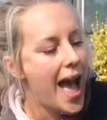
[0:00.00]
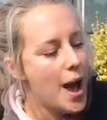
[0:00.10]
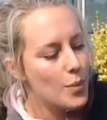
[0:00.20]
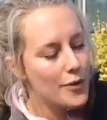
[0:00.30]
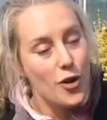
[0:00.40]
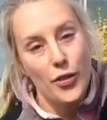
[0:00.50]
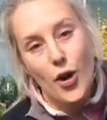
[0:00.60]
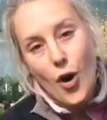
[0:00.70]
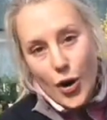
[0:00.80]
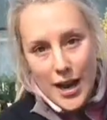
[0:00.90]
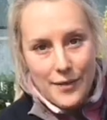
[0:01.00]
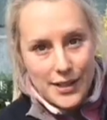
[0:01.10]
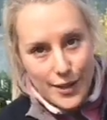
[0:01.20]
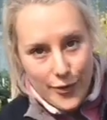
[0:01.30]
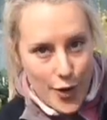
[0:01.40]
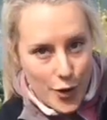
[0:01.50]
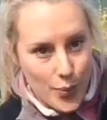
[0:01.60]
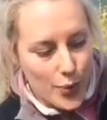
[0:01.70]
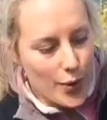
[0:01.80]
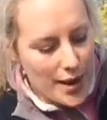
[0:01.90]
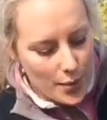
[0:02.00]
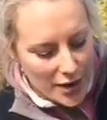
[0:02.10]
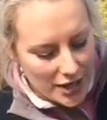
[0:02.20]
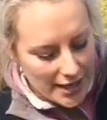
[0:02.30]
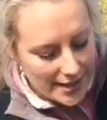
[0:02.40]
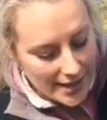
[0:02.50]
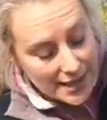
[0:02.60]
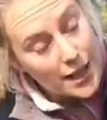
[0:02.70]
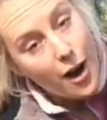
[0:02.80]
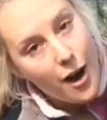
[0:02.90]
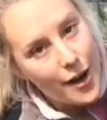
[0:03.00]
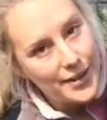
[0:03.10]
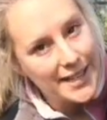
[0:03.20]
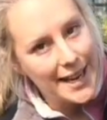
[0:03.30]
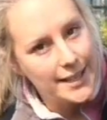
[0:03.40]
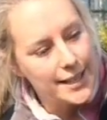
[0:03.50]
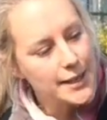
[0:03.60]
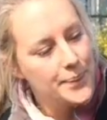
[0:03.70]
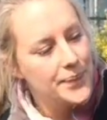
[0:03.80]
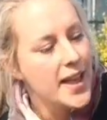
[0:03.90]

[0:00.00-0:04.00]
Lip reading: and we've got the olive as the focal point, this is a half standard.